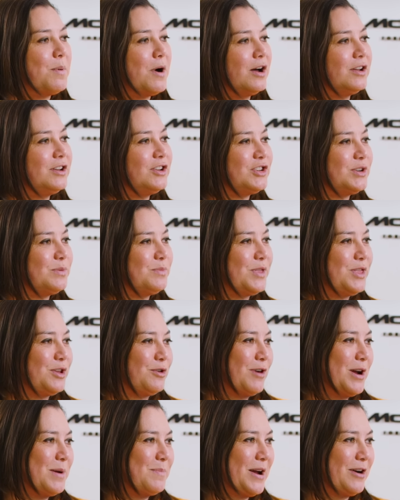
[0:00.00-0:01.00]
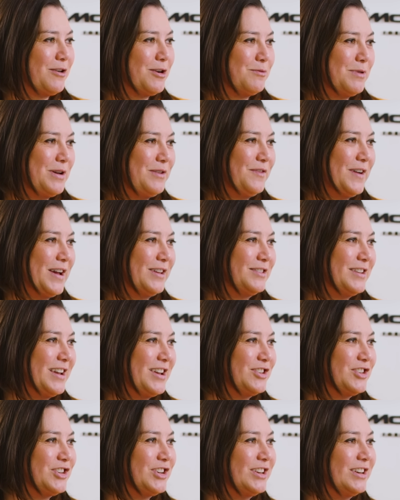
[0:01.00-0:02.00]
partnership with the Great Barrier Reef
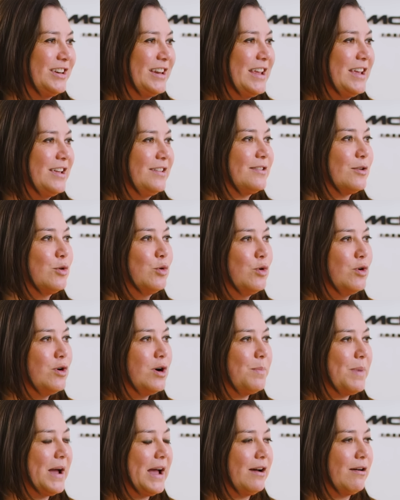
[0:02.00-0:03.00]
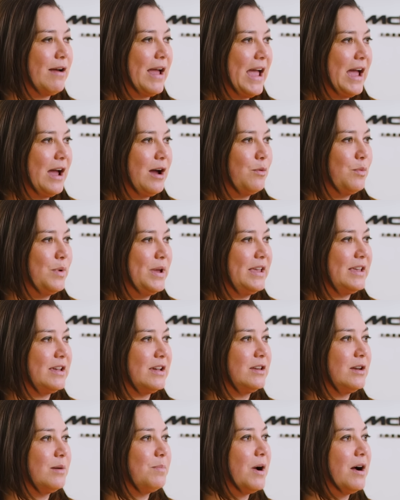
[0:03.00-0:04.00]
Foundation is all about how we
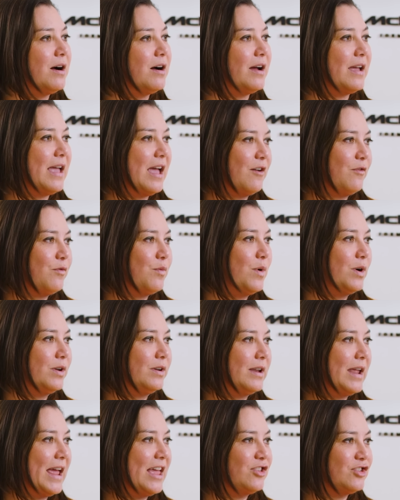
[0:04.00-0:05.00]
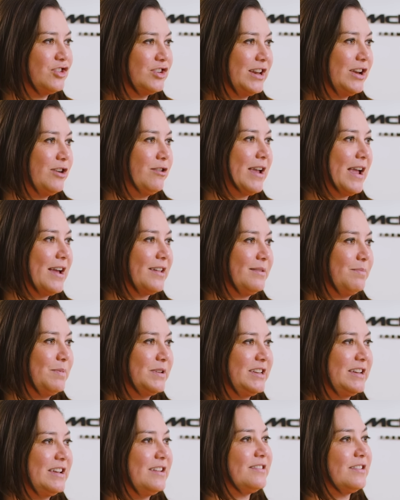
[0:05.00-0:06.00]
can apply F1 engineering
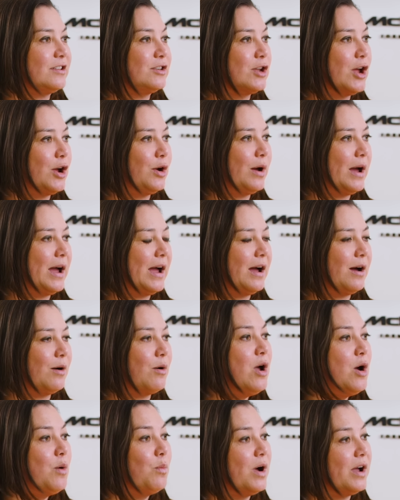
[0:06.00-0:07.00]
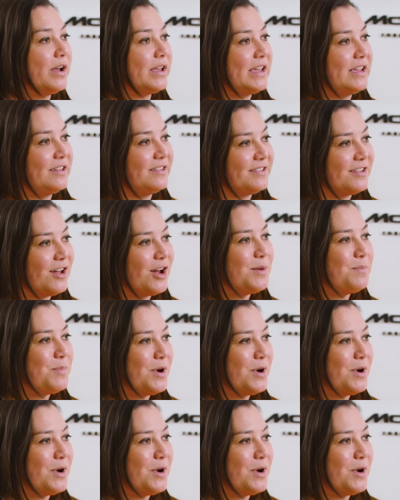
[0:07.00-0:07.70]
expertise and know-how, working side